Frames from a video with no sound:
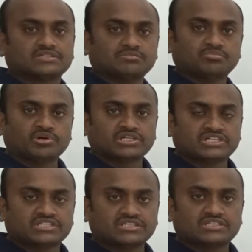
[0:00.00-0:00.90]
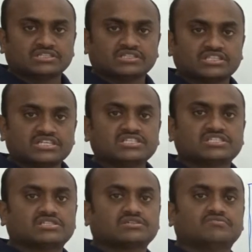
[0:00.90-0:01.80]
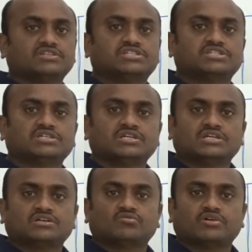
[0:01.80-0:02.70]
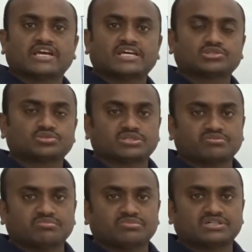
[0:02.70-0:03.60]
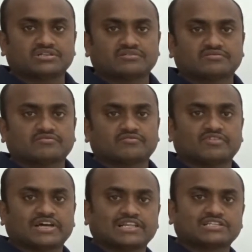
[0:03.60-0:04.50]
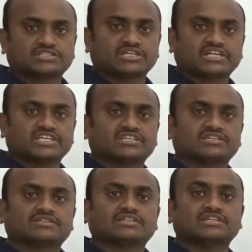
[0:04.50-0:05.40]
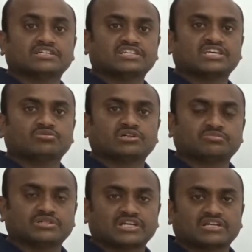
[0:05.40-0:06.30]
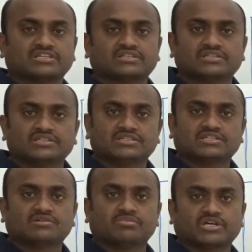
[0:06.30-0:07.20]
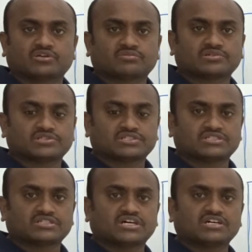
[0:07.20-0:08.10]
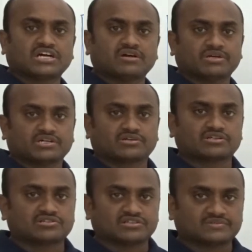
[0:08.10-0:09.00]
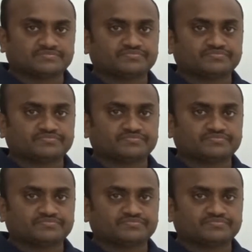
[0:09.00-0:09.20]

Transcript: important things which one has to remember while starting learning about a particular microprocessor or a microcontroller.